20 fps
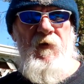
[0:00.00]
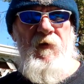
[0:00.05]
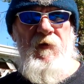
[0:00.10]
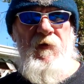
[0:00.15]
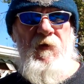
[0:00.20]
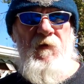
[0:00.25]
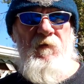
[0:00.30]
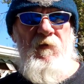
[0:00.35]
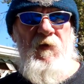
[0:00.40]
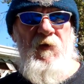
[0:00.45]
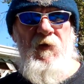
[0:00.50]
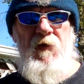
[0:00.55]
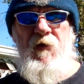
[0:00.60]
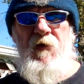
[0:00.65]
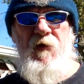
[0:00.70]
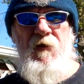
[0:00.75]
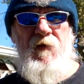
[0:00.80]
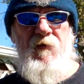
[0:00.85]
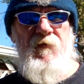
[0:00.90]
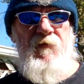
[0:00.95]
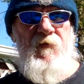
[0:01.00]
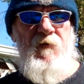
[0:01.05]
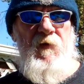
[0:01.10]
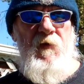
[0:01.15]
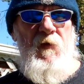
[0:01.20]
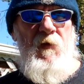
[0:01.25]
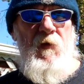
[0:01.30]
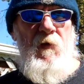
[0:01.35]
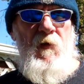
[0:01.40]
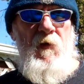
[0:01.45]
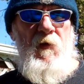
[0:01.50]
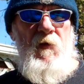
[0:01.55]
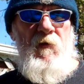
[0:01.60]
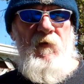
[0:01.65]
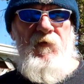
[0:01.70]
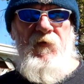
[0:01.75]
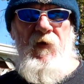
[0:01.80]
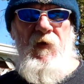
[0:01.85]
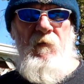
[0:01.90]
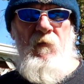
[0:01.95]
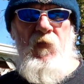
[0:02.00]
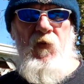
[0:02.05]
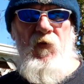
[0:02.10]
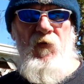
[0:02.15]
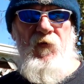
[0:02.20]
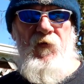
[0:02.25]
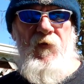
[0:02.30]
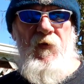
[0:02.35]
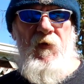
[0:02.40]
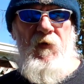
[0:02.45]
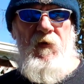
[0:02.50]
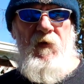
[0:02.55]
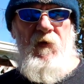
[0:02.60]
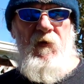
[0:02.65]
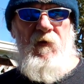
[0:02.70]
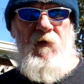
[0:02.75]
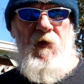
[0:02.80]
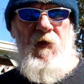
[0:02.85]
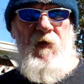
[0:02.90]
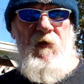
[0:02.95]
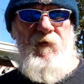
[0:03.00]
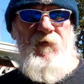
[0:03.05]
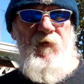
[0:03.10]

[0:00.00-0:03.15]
any other Linux, same bullshit, okay.